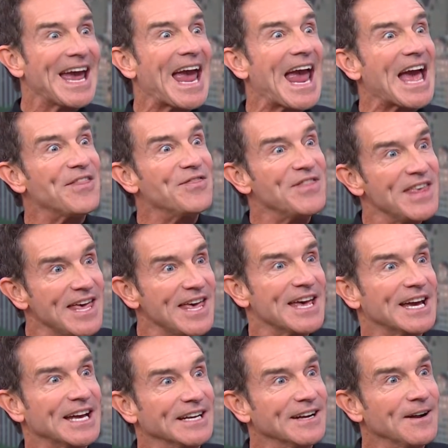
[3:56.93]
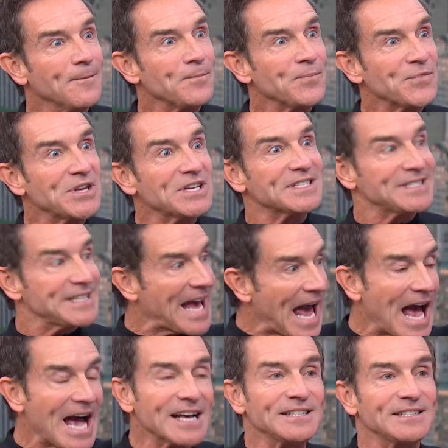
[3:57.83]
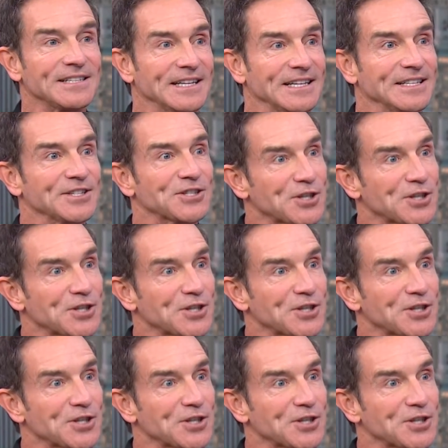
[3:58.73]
And then this accident